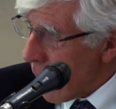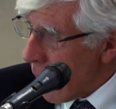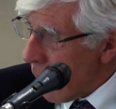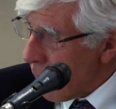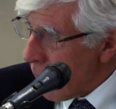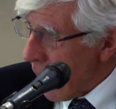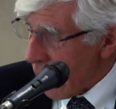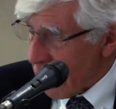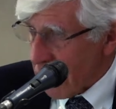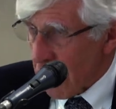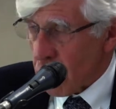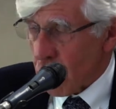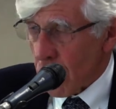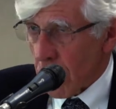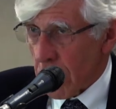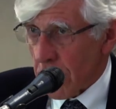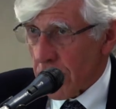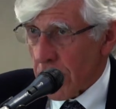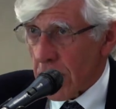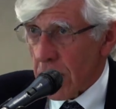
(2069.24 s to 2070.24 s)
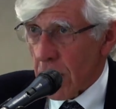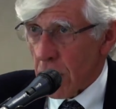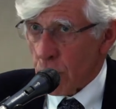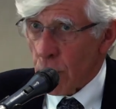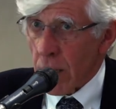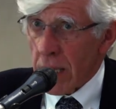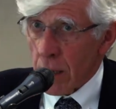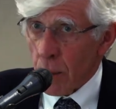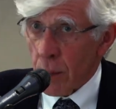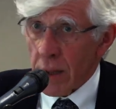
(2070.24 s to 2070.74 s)
That's the truth of it. It's
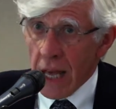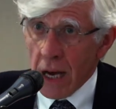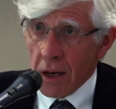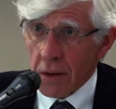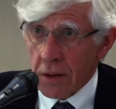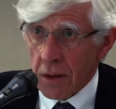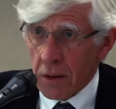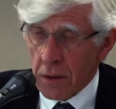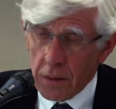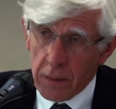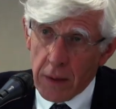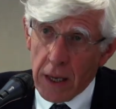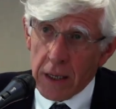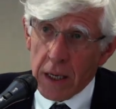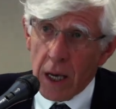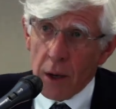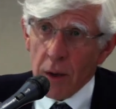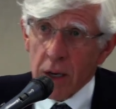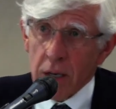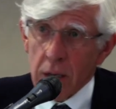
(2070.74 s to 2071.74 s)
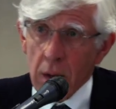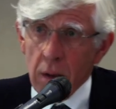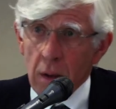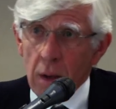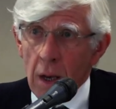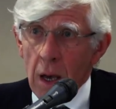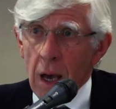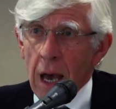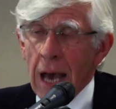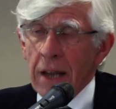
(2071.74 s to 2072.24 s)
weaker without us, and they know it.
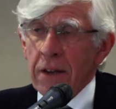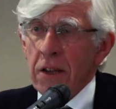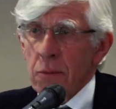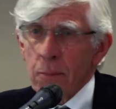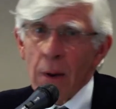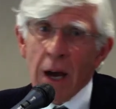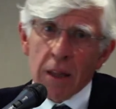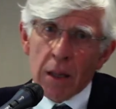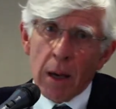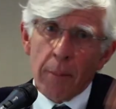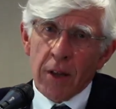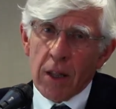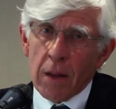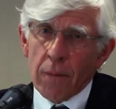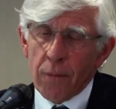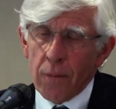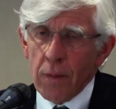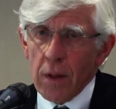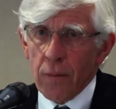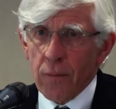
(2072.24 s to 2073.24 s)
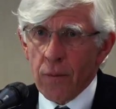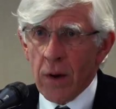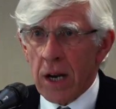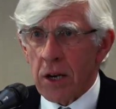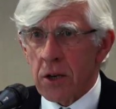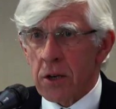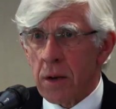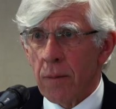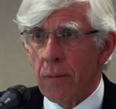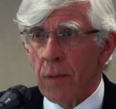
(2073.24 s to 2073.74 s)
And despite that, I mean, the
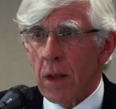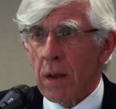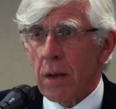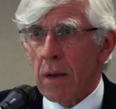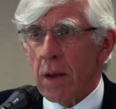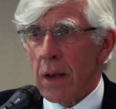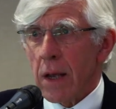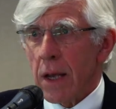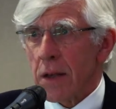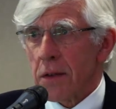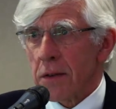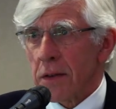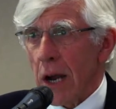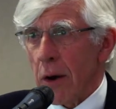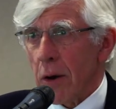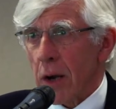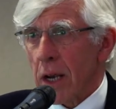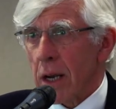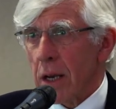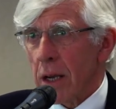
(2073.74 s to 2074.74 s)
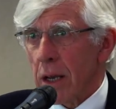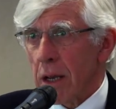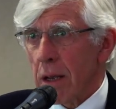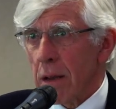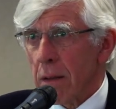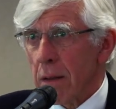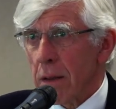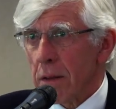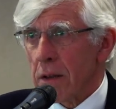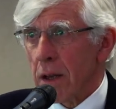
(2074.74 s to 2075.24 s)
French hysterically,
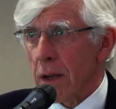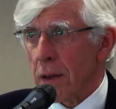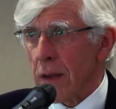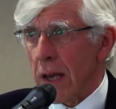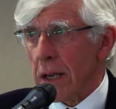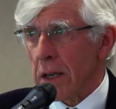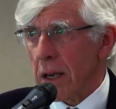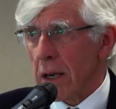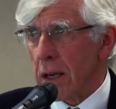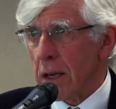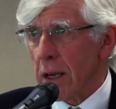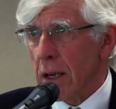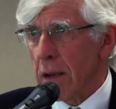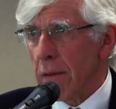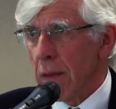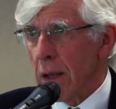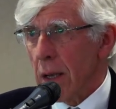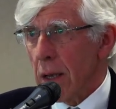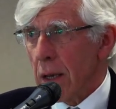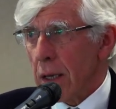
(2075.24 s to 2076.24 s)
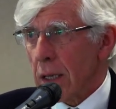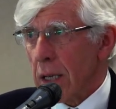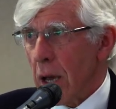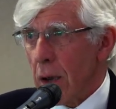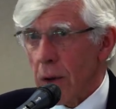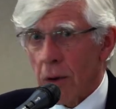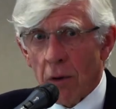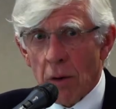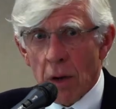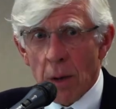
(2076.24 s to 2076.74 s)
synthetically,
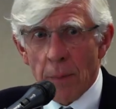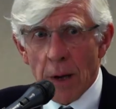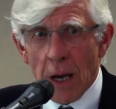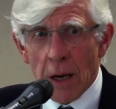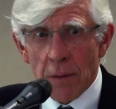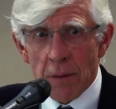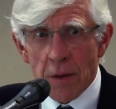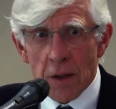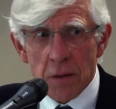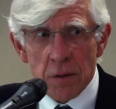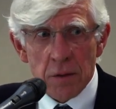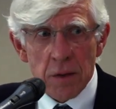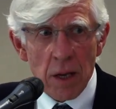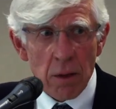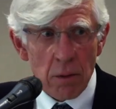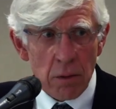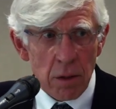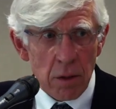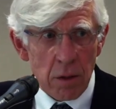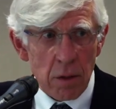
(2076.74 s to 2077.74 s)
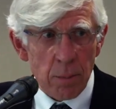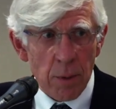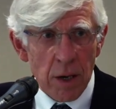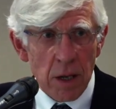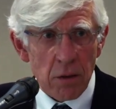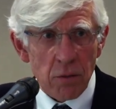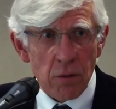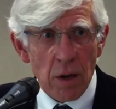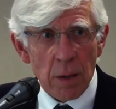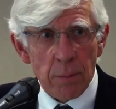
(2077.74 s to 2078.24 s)
going on about this deal that's been
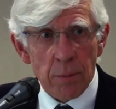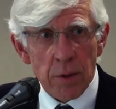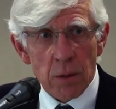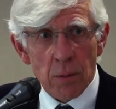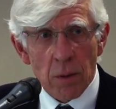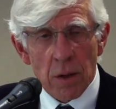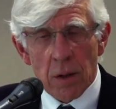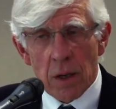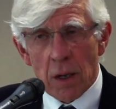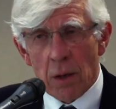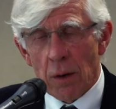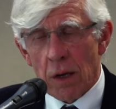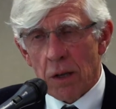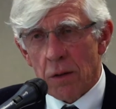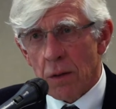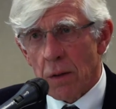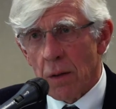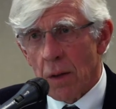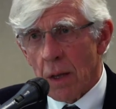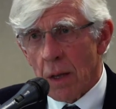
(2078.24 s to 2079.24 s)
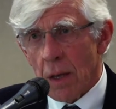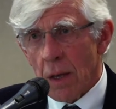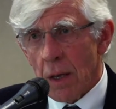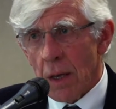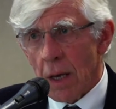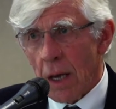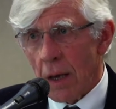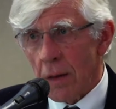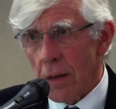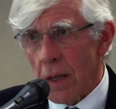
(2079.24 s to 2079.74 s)
struck between the US,
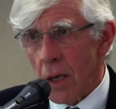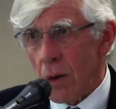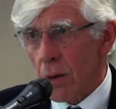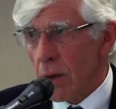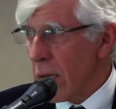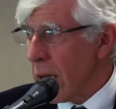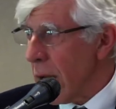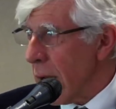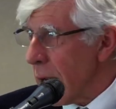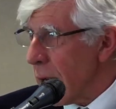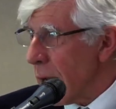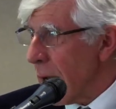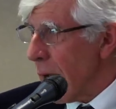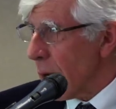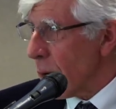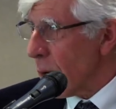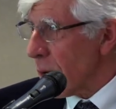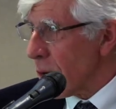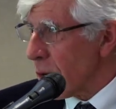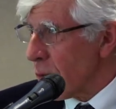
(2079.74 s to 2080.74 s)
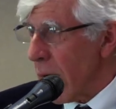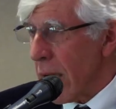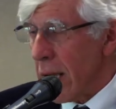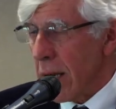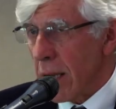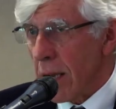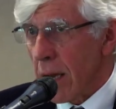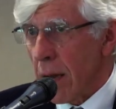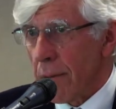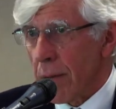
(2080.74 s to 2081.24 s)
the UK, and
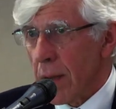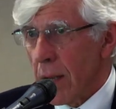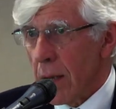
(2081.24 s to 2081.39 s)
Australia.